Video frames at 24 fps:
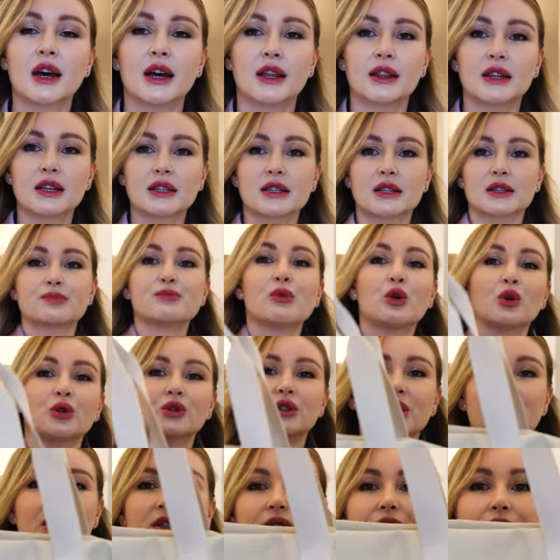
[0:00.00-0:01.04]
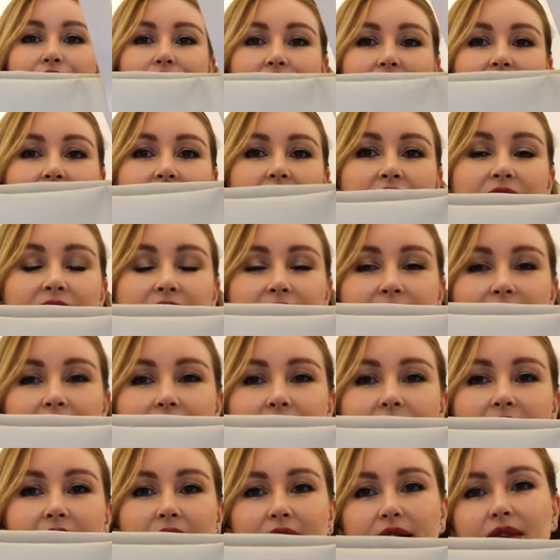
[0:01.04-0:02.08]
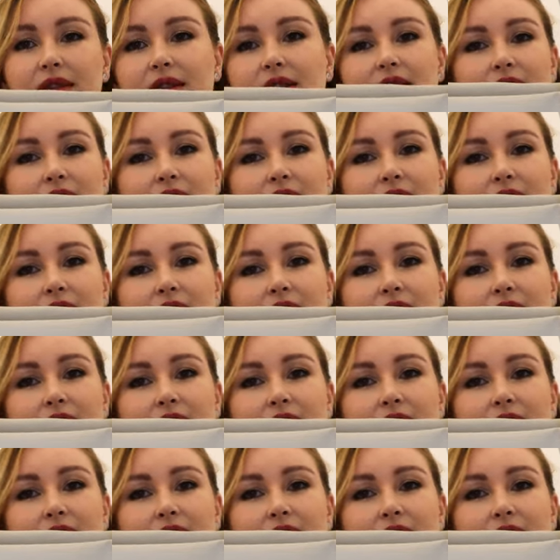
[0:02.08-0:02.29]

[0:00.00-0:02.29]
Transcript: And this is more discreet, yet